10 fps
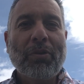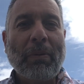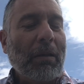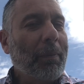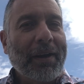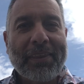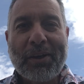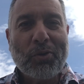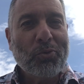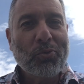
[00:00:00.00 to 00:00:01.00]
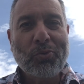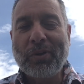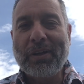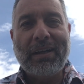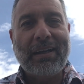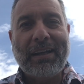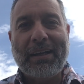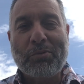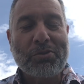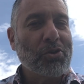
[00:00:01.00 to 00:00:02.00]
Valverde, who
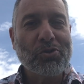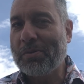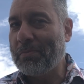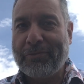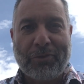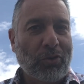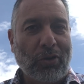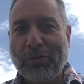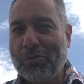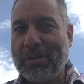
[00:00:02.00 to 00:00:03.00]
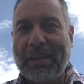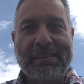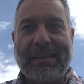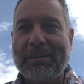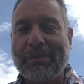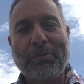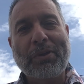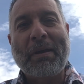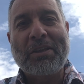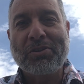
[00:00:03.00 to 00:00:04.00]
was used for all those things that
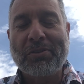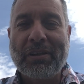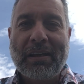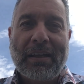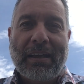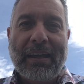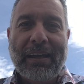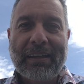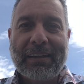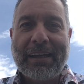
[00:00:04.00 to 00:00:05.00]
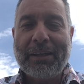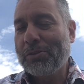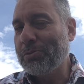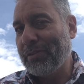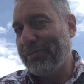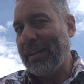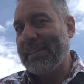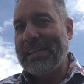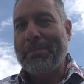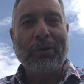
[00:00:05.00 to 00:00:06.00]
we mentioned earlier, to
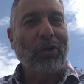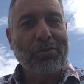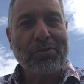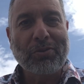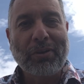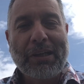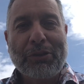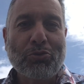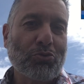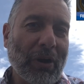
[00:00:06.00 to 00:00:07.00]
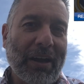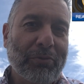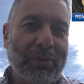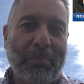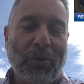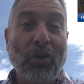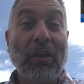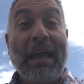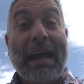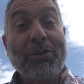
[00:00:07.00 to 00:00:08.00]
defend deep, but also to drive with the
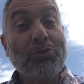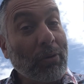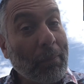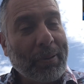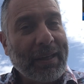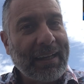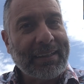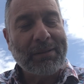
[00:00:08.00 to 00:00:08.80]
ball and to appear in